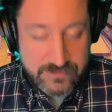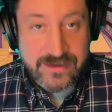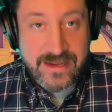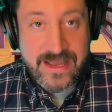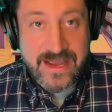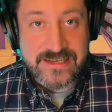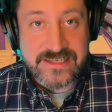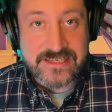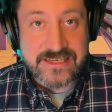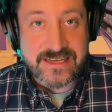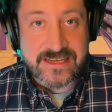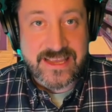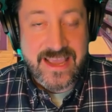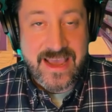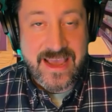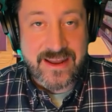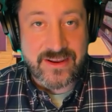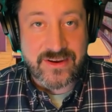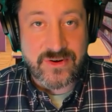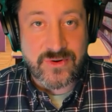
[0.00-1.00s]
Next
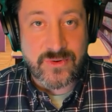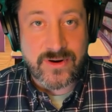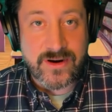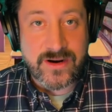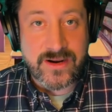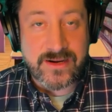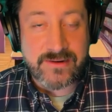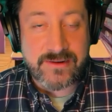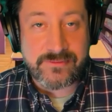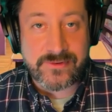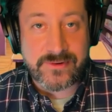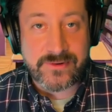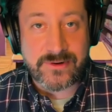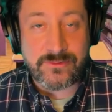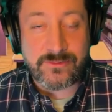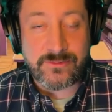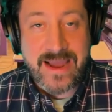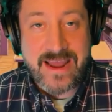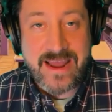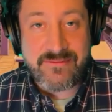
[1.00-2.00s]
category for
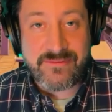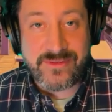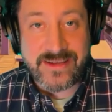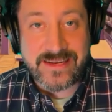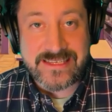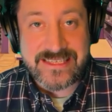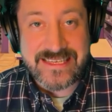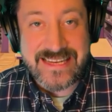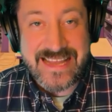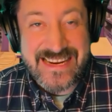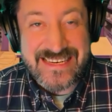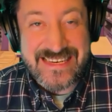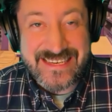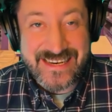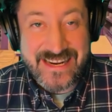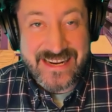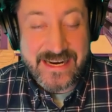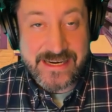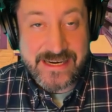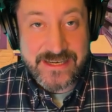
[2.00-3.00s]
Radflix
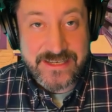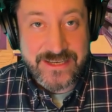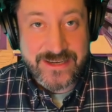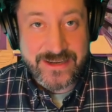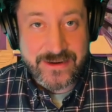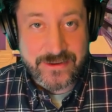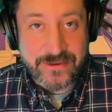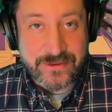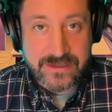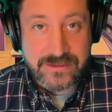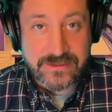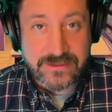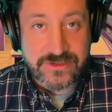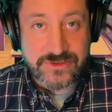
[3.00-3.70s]
1982 is